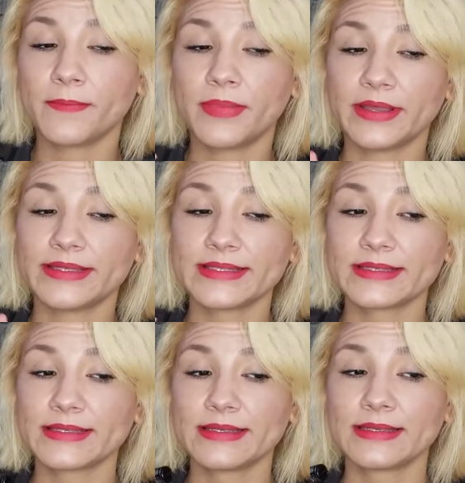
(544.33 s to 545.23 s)
but
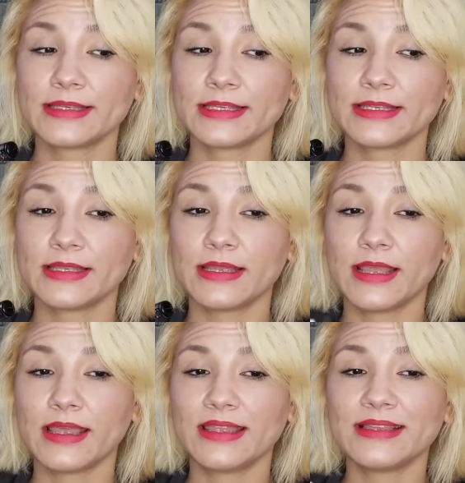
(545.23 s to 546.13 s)

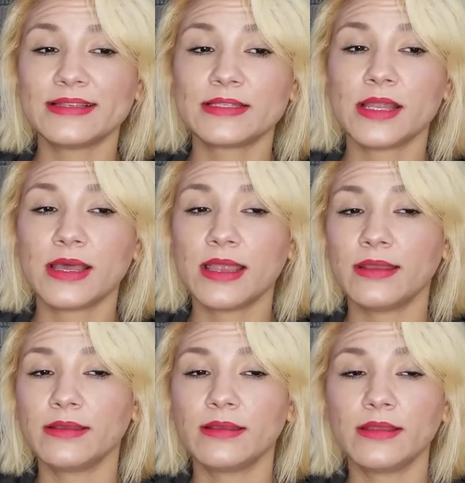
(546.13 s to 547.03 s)
it's not
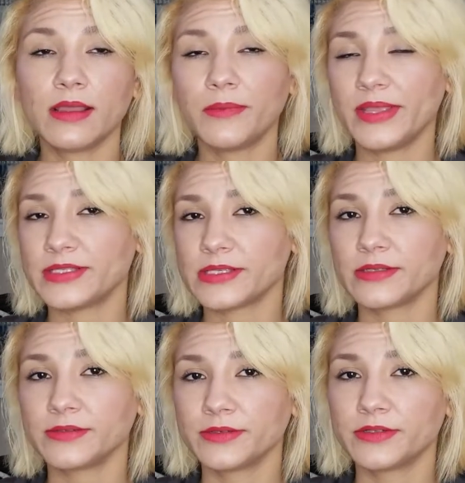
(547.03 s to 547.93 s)

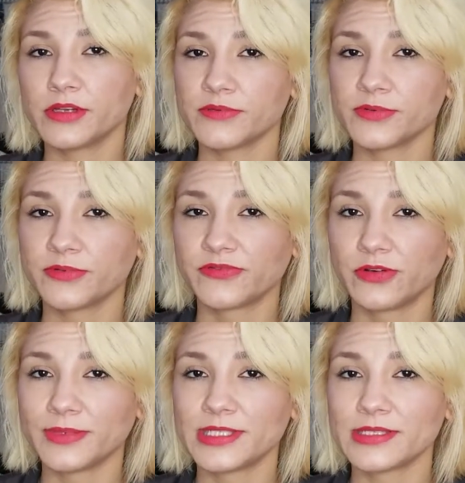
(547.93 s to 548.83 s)
amazing in terms of
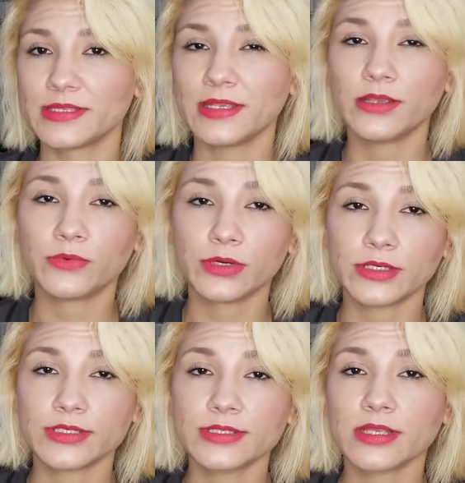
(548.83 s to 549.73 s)
performance. It
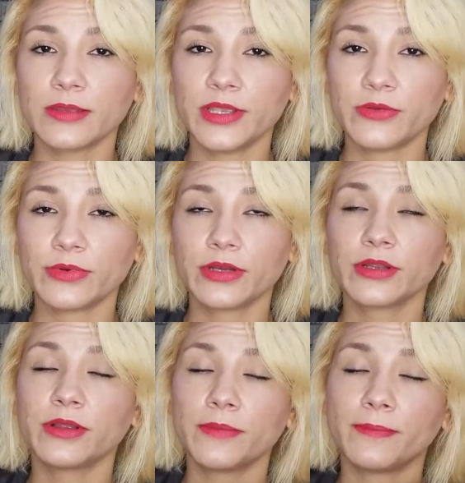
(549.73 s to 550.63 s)
worked. I made it work,
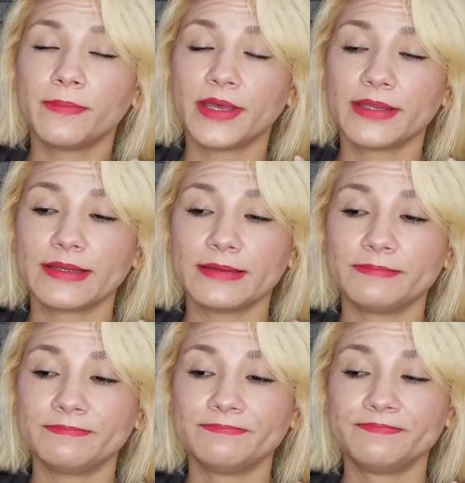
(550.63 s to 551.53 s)
but
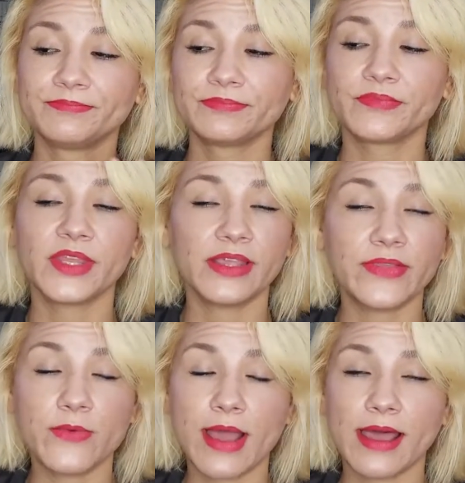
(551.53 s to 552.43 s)
if
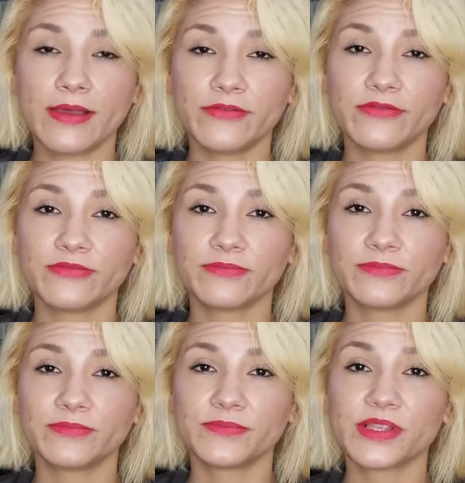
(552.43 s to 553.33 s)
you have
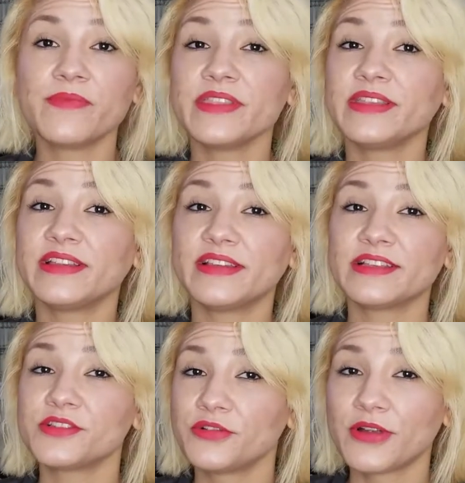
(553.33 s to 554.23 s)
something that
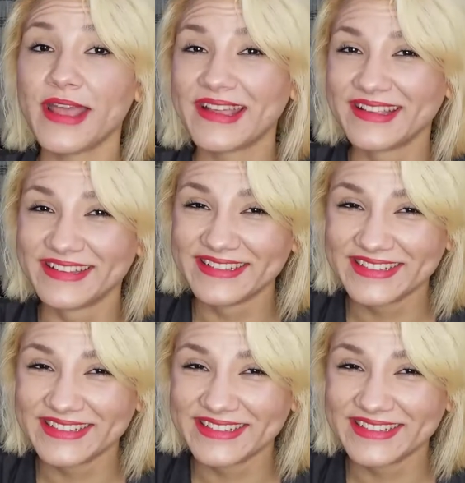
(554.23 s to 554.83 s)
doesn't crack,